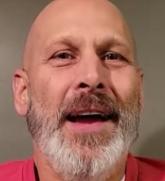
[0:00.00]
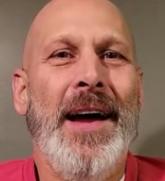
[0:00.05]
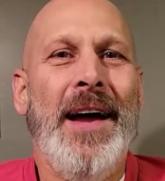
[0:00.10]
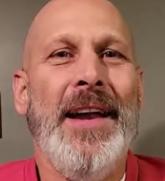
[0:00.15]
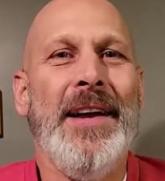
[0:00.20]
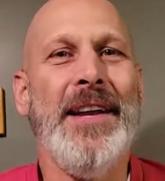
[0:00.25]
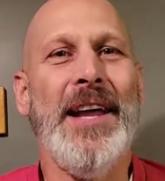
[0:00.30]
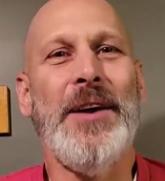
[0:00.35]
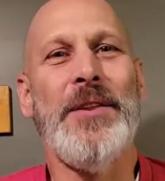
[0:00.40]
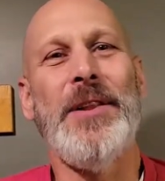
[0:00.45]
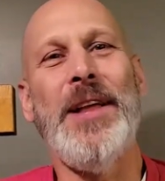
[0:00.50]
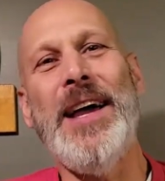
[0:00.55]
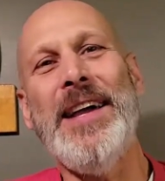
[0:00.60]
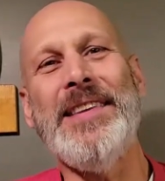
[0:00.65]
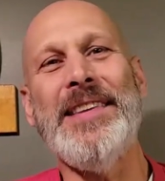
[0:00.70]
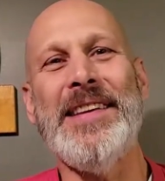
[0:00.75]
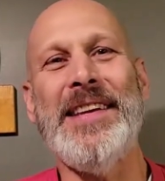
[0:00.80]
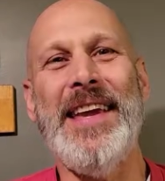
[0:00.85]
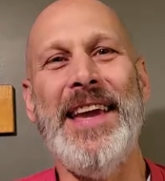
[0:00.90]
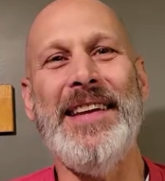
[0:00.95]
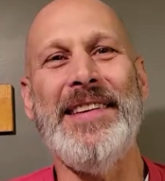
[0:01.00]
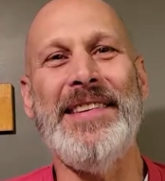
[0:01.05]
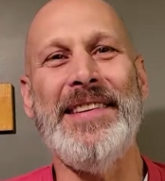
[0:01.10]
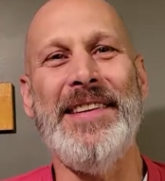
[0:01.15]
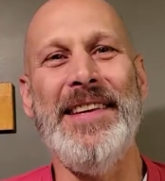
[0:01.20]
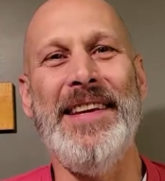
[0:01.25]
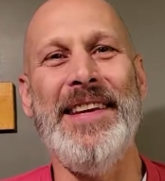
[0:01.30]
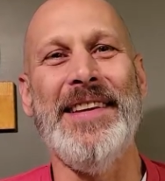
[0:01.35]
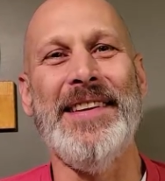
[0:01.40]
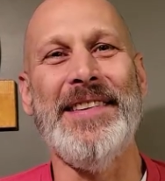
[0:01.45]
Now, like the
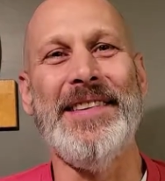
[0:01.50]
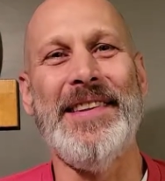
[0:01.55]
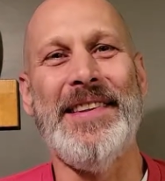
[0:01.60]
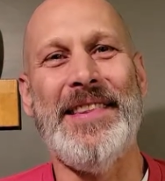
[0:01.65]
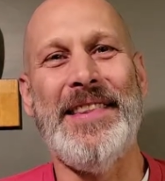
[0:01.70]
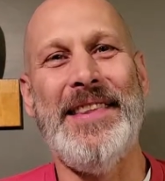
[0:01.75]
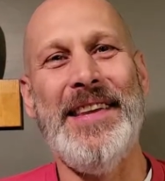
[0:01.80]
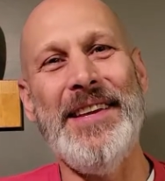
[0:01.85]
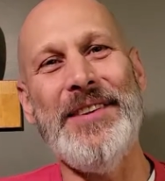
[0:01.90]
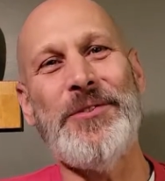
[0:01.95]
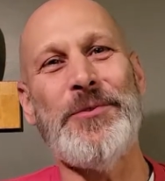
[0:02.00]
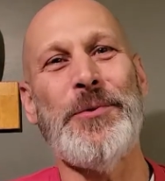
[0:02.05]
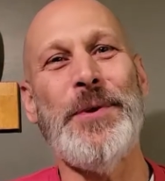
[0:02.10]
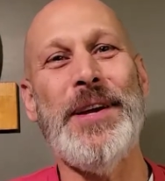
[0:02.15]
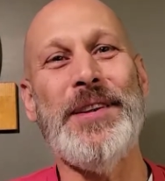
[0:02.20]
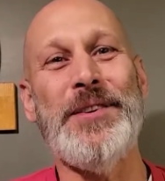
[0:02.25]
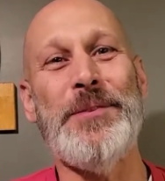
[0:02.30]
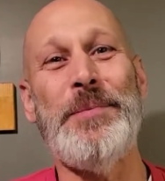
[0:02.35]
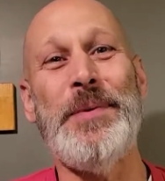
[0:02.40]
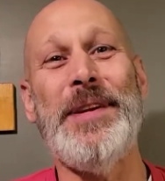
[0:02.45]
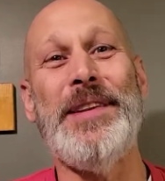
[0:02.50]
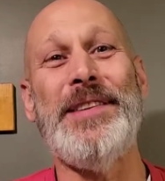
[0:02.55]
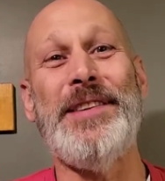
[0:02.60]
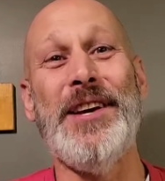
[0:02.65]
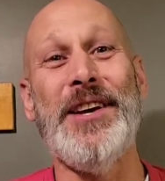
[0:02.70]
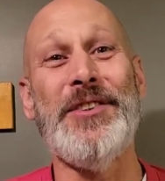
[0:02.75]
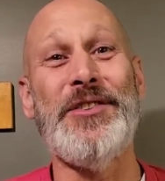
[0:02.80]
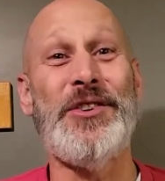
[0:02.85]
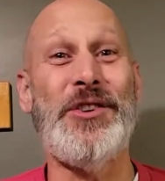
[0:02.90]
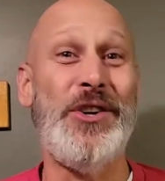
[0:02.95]
quesadillas, this recipe
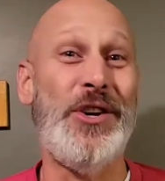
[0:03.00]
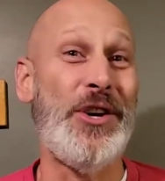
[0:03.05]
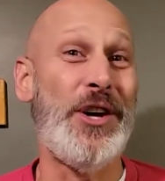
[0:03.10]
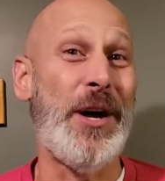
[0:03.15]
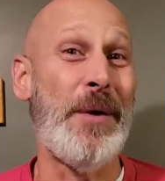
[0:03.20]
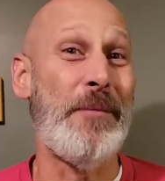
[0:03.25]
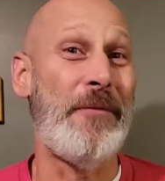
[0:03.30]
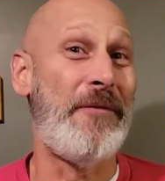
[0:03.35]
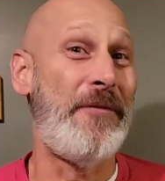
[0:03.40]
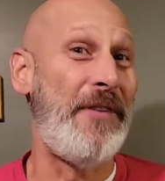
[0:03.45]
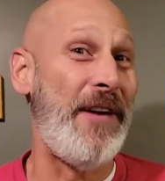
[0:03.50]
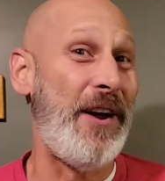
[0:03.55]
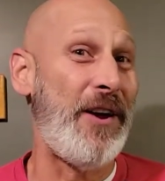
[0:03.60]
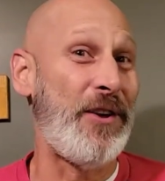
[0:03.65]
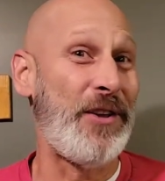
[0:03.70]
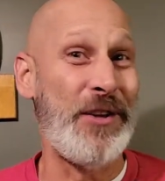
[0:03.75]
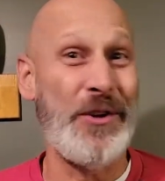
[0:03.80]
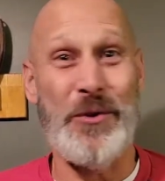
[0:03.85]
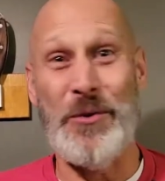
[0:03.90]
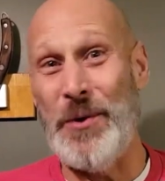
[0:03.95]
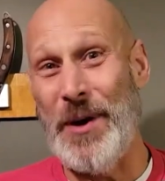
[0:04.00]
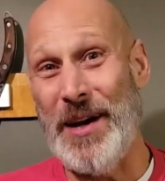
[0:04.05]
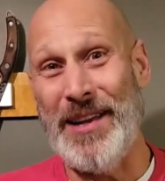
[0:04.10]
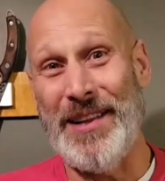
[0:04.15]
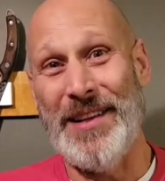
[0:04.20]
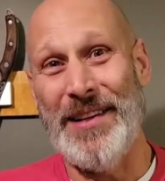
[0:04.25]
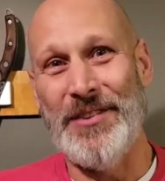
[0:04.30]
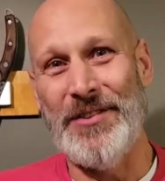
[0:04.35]
does cook up fairly quickly.